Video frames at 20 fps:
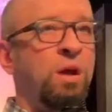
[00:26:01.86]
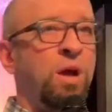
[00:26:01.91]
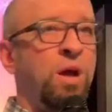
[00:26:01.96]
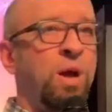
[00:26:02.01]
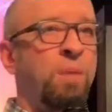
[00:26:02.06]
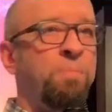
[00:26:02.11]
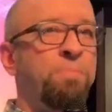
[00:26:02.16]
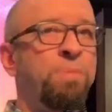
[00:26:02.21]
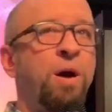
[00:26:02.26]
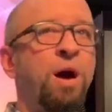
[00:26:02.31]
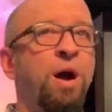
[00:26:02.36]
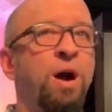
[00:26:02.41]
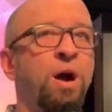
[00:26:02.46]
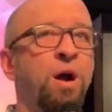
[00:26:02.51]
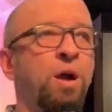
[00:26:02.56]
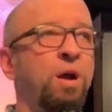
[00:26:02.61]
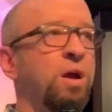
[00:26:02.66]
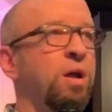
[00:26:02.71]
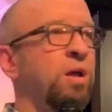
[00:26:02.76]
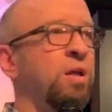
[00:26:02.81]
a
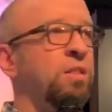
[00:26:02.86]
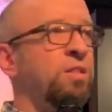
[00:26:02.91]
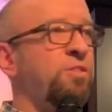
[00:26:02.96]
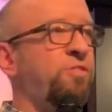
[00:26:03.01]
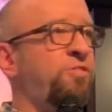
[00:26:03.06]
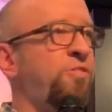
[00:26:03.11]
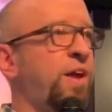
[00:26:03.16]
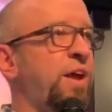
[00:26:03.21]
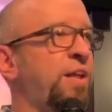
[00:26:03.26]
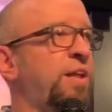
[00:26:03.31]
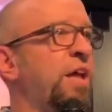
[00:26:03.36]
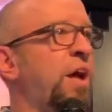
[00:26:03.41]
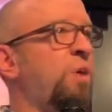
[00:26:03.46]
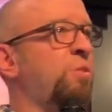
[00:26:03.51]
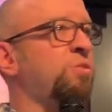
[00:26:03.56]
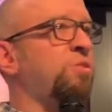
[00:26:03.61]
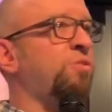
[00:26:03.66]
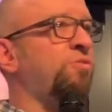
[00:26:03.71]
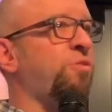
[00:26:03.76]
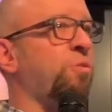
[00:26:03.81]
bar to find
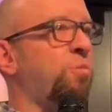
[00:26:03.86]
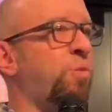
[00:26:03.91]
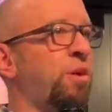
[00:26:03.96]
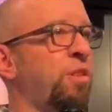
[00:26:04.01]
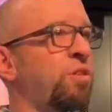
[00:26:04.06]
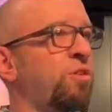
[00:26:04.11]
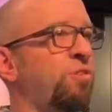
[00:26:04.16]
counsel from one of